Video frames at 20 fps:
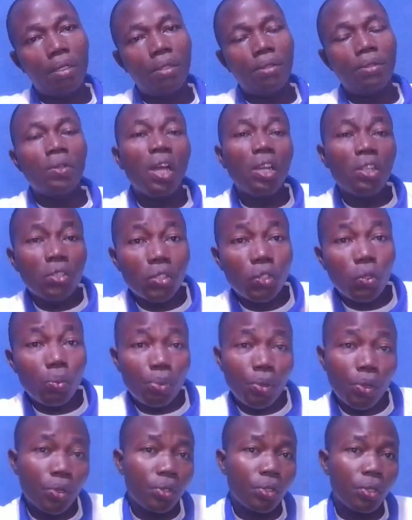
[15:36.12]
You can use it to
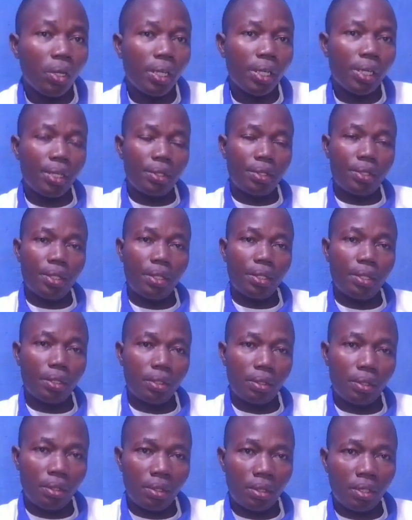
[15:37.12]
build your legacy.
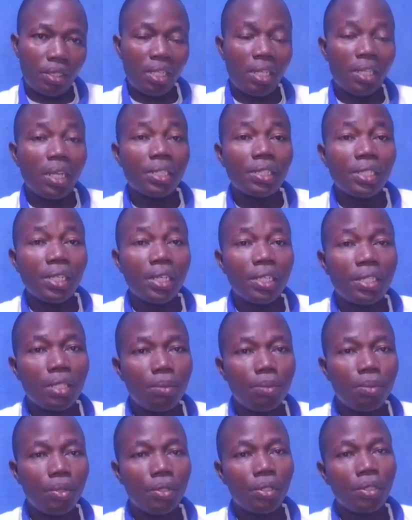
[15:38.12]
You understand? That's legacy
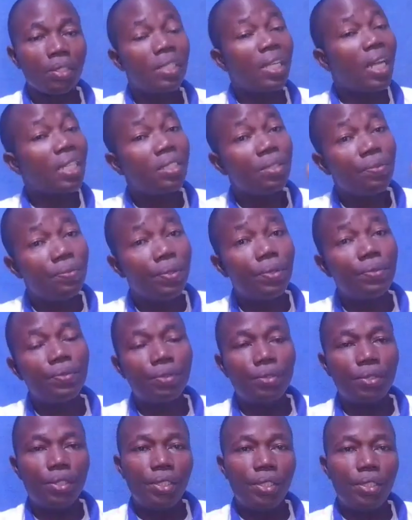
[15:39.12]
building. That's the fifth
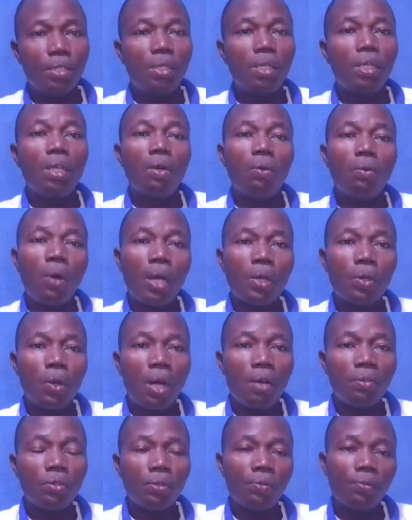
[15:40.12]
reason why you
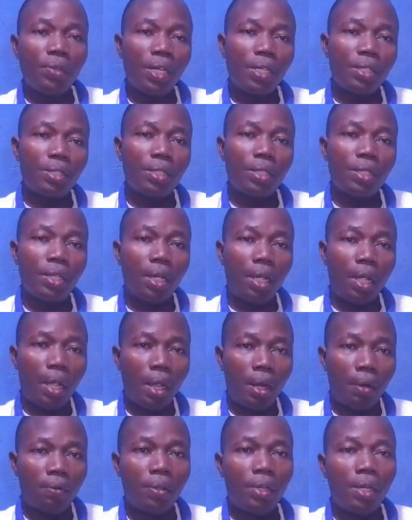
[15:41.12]
have to invest
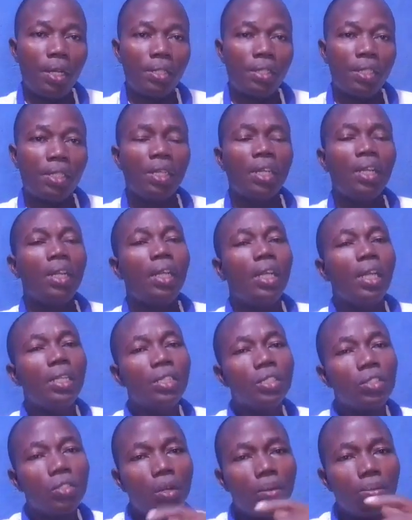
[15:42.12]
in real estate. It
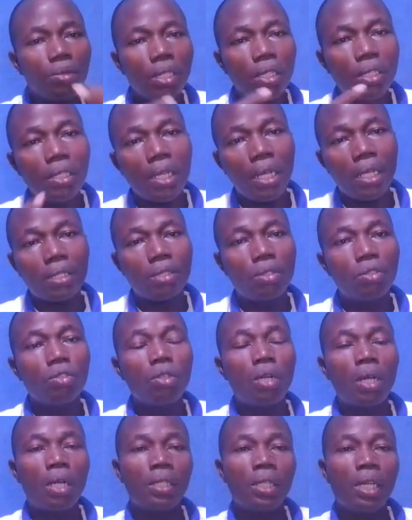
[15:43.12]
is something that you
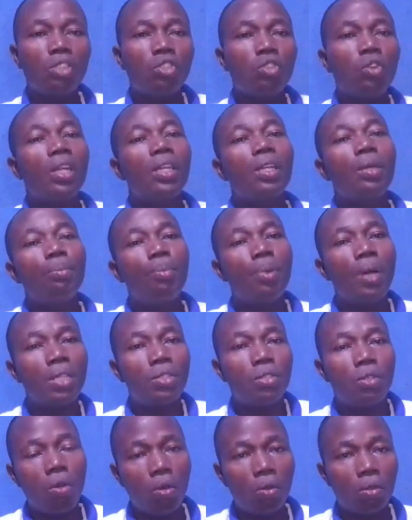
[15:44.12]
can actually
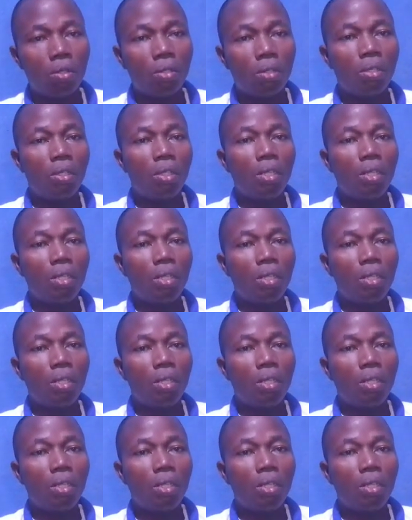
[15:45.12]
pass on